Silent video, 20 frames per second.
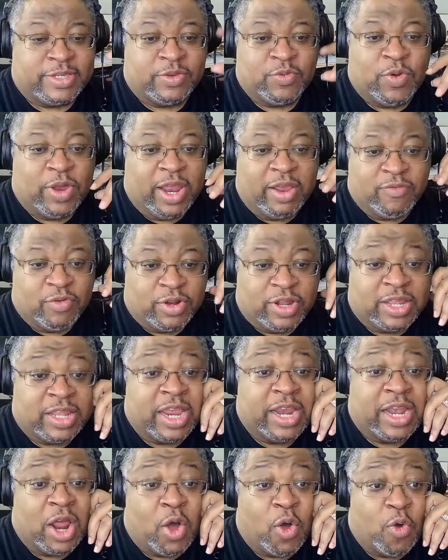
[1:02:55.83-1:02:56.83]
whatever the
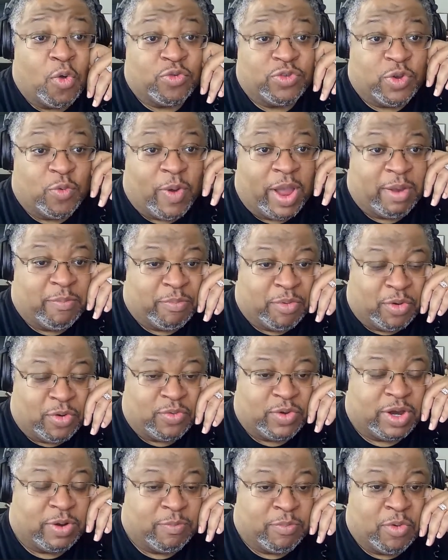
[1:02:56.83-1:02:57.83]
thing that holds the
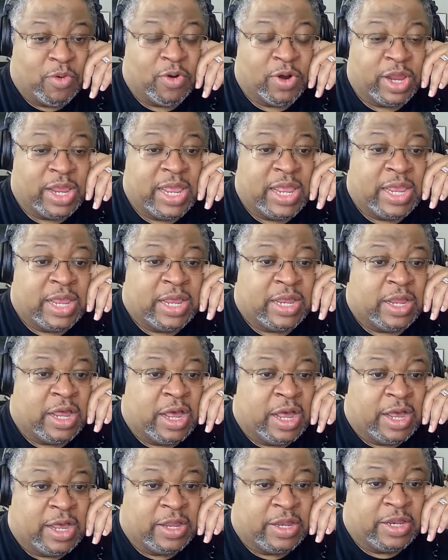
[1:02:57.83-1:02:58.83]
whiteboard board
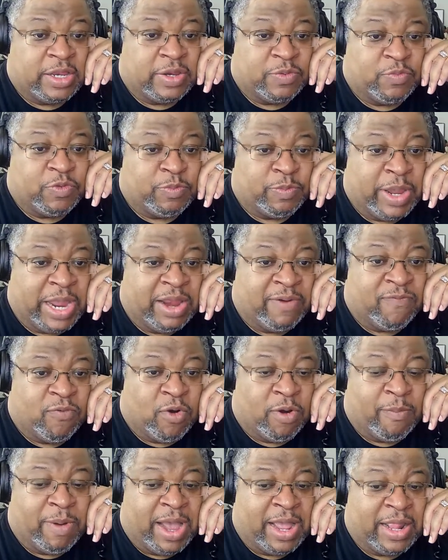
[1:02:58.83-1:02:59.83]
uh, was paid
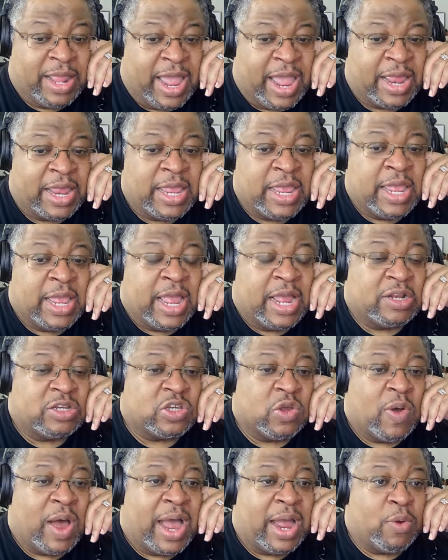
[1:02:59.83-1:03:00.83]
for by that. And
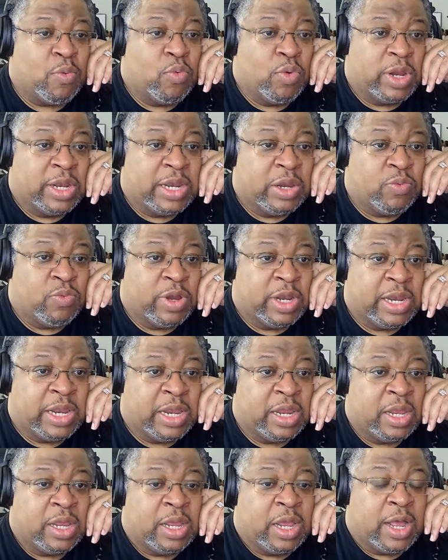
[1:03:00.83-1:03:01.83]
so I really,
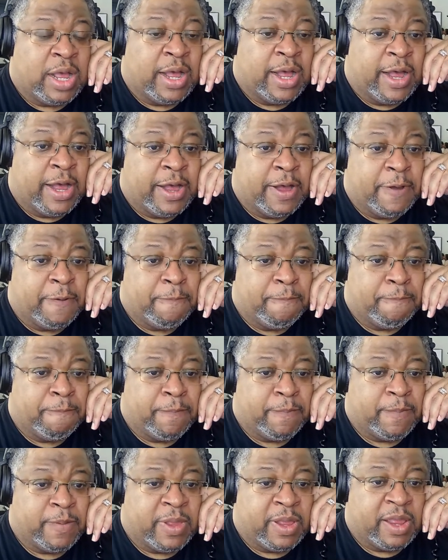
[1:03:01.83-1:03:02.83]
really um,
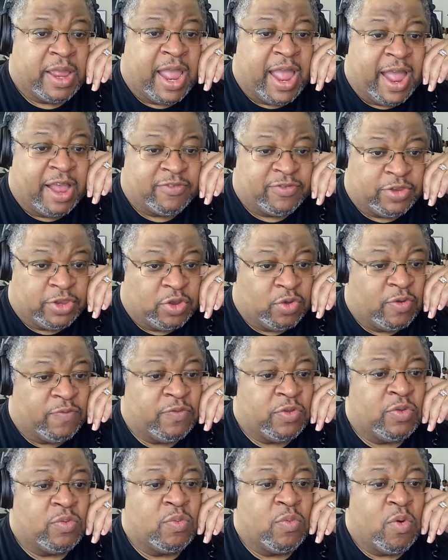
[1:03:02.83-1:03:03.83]
ask you
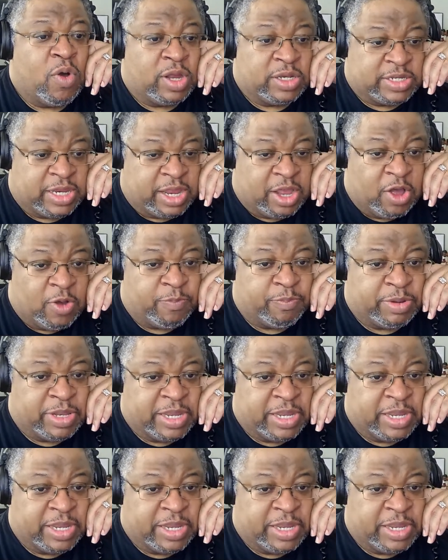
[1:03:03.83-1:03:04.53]
if you want to help,